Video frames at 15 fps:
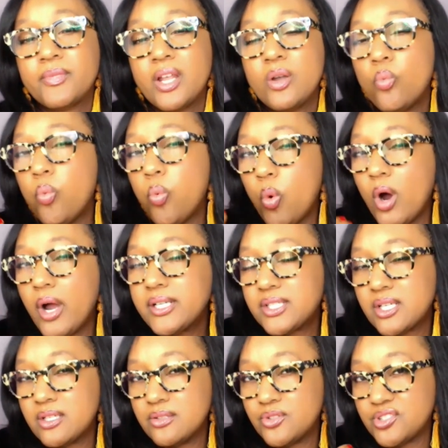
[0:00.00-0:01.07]
what
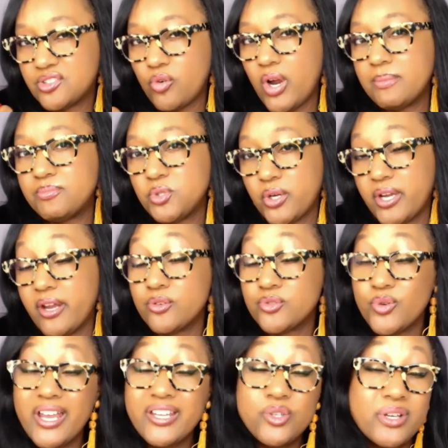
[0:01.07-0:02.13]
describes your
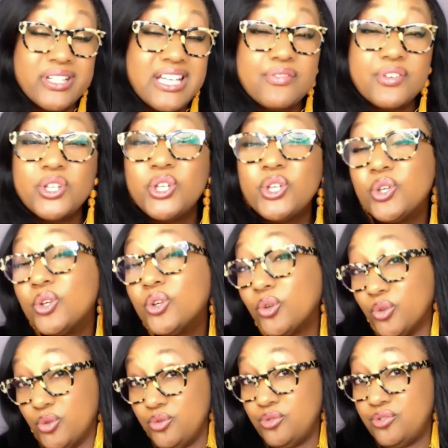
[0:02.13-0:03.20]
character. And you can even
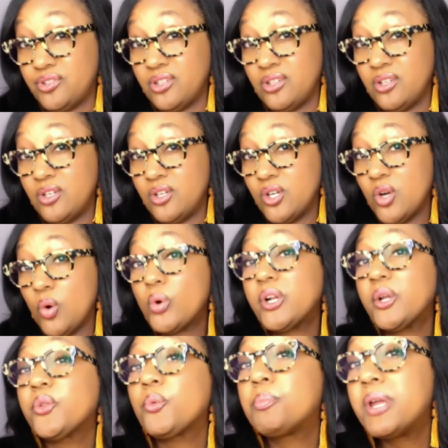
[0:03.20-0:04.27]
use what
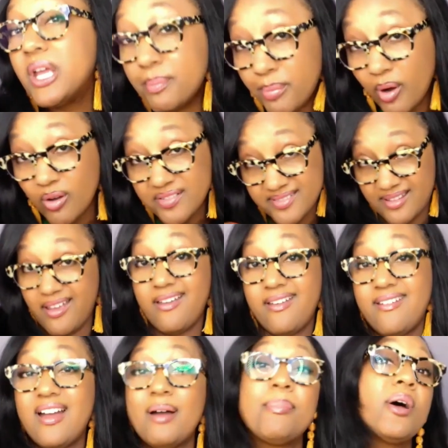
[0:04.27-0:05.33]
other people say
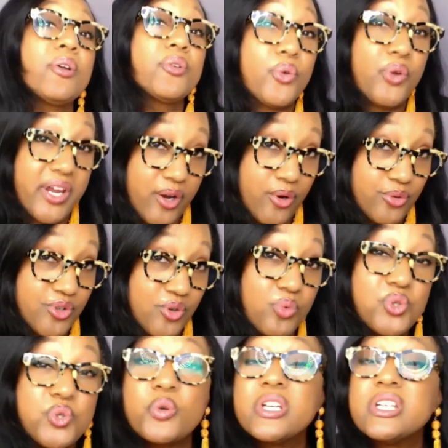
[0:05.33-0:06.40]
about your character,
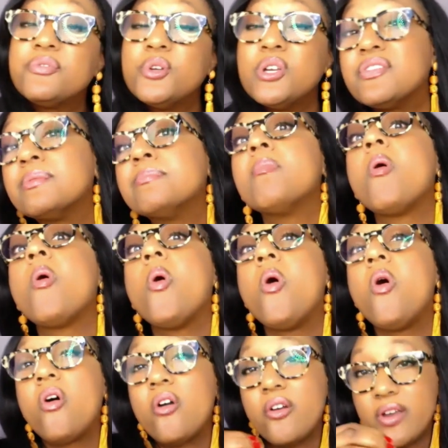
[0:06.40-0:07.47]
which will give you even
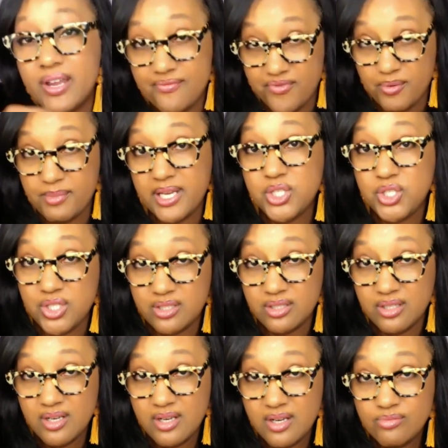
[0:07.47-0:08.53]
more information,
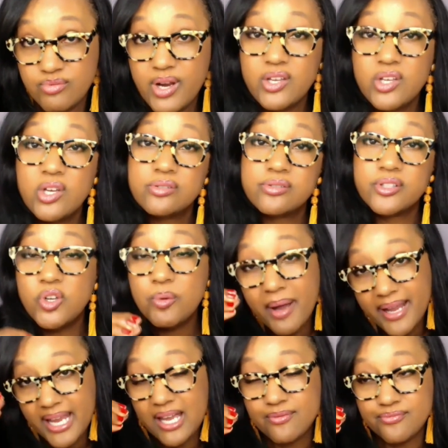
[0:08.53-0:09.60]
right? So you
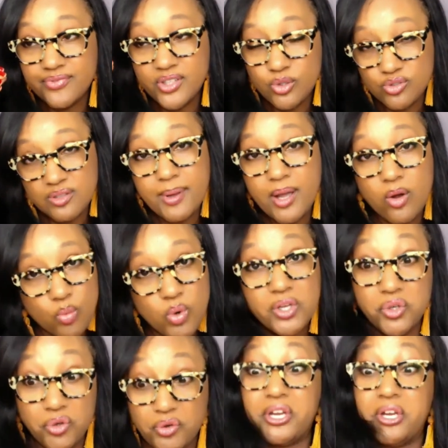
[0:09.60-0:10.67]
might have views about
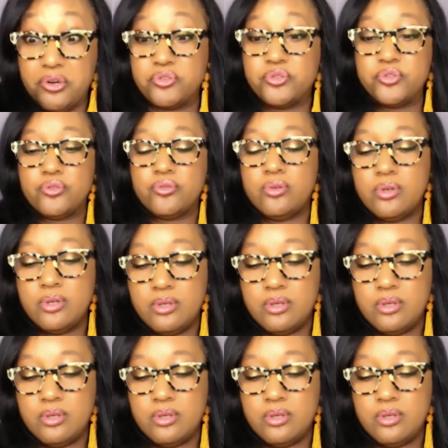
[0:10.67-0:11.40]
what your character,